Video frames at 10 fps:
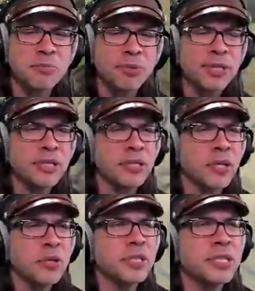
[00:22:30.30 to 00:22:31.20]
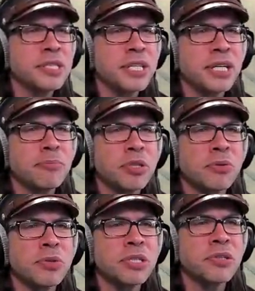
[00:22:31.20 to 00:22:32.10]
pretty low, and he's gotten me
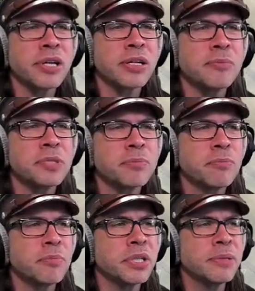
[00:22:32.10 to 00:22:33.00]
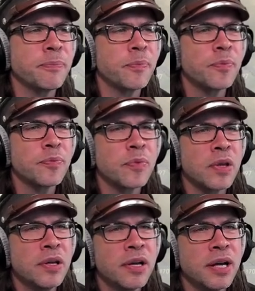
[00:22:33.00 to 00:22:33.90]
three times. But
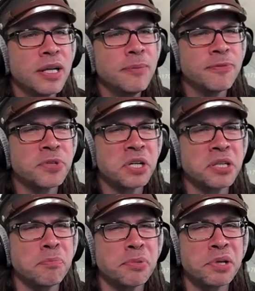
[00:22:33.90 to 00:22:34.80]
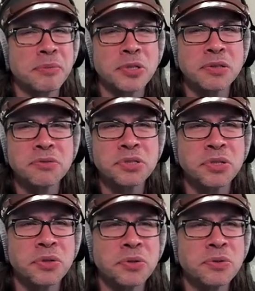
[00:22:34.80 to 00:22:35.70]
I am flying a bomber,
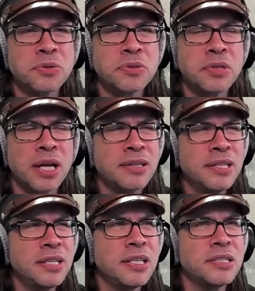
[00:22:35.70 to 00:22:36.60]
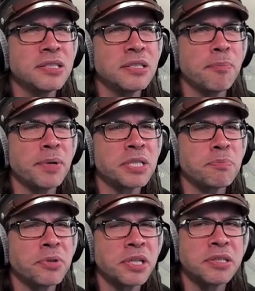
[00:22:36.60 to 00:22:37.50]
so I think he's in the
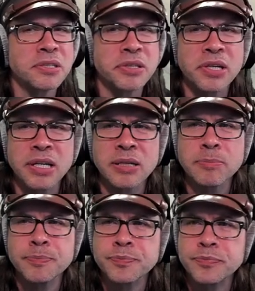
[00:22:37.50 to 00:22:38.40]
best plane in the game.